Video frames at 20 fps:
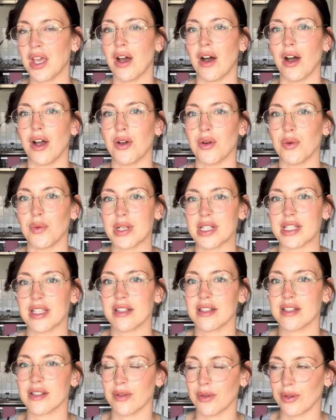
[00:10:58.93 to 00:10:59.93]
I always
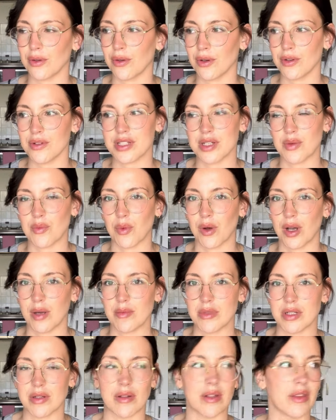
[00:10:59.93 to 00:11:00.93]
get so engrossed in what I'm
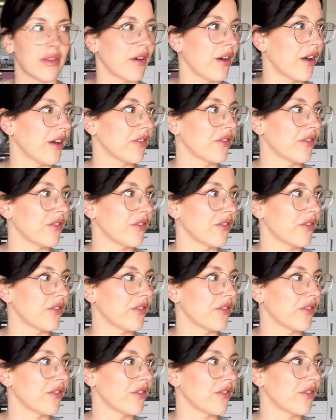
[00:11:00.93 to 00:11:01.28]
doing that I